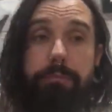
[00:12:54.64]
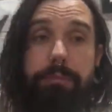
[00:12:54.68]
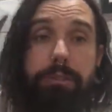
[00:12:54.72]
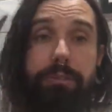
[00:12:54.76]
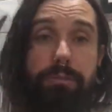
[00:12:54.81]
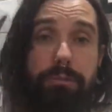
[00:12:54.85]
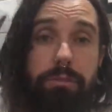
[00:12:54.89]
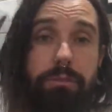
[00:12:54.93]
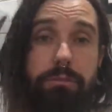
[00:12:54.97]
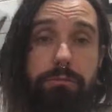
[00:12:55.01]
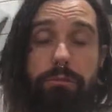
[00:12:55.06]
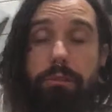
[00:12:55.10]
me
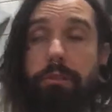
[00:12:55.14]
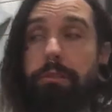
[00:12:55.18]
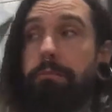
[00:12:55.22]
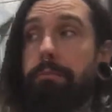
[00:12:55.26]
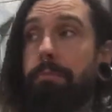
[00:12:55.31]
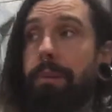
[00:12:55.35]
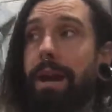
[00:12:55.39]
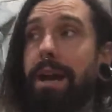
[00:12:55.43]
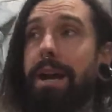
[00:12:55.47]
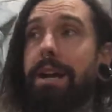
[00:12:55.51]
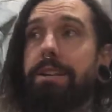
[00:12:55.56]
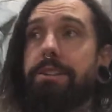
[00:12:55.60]
through a rough
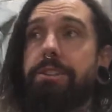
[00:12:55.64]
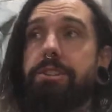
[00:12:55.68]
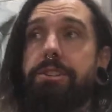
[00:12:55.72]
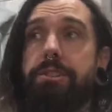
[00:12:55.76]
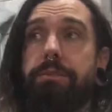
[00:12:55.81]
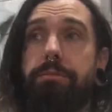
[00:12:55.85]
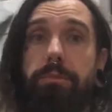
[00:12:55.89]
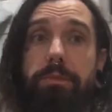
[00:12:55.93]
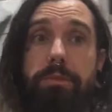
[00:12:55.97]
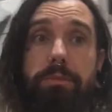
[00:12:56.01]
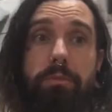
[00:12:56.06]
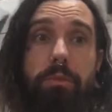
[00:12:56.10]

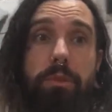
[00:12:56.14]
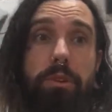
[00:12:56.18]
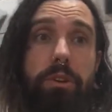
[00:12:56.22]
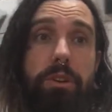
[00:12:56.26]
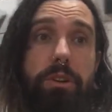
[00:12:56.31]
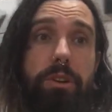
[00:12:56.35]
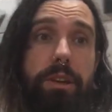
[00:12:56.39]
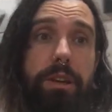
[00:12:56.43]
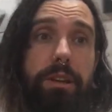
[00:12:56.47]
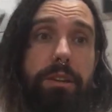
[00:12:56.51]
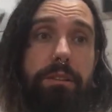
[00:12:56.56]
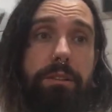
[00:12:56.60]
patch with
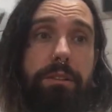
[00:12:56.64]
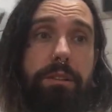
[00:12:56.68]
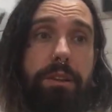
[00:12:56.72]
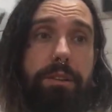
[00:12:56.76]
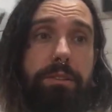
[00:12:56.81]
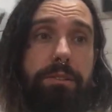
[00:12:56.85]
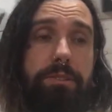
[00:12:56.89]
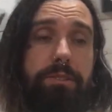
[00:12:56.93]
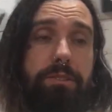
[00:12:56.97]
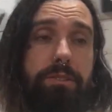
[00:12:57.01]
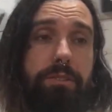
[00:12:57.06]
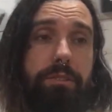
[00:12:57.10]
work
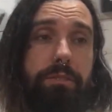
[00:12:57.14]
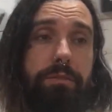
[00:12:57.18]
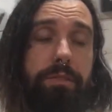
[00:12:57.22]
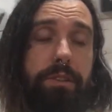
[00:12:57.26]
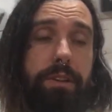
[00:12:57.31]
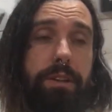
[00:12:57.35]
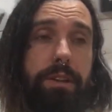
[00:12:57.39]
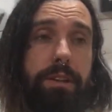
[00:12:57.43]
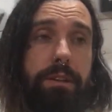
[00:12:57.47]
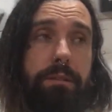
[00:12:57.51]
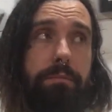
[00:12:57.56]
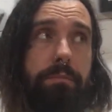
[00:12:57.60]
and stuff,
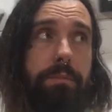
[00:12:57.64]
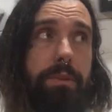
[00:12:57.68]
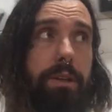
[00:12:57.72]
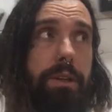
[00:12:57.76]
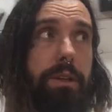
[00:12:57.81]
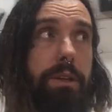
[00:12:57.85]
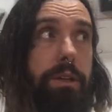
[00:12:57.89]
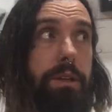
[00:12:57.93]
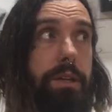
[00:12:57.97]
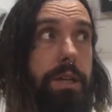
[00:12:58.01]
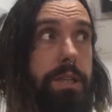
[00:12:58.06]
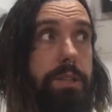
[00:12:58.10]
and
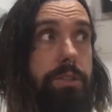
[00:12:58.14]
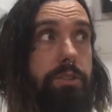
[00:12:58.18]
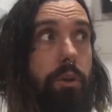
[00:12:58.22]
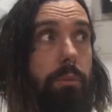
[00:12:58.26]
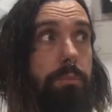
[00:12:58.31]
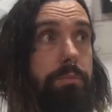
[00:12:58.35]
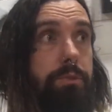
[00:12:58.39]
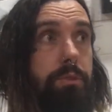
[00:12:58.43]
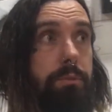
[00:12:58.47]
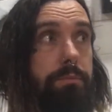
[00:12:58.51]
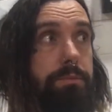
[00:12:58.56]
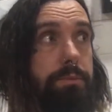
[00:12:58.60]

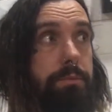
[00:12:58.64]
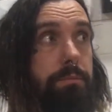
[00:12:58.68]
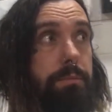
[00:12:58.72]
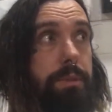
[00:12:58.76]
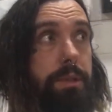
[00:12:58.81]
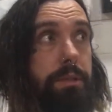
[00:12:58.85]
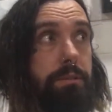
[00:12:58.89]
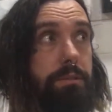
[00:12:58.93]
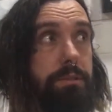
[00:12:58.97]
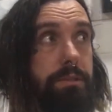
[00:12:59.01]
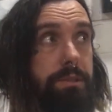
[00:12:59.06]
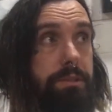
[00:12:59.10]
topped up some
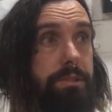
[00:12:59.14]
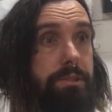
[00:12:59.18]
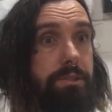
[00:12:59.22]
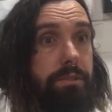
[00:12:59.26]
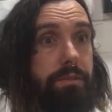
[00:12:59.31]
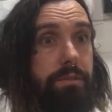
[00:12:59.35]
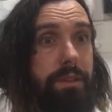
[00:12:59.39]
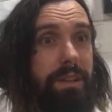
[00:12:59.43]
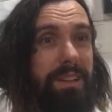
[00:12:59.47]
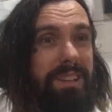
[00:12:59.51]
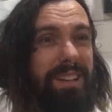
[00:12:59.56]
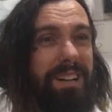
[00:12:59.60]
bills and
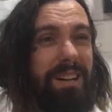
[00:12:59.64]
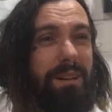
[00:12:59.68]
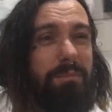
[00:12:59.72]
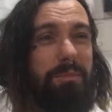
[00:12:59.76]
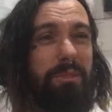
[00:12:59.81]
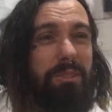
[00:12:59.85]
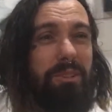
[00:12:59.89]
stuff like that,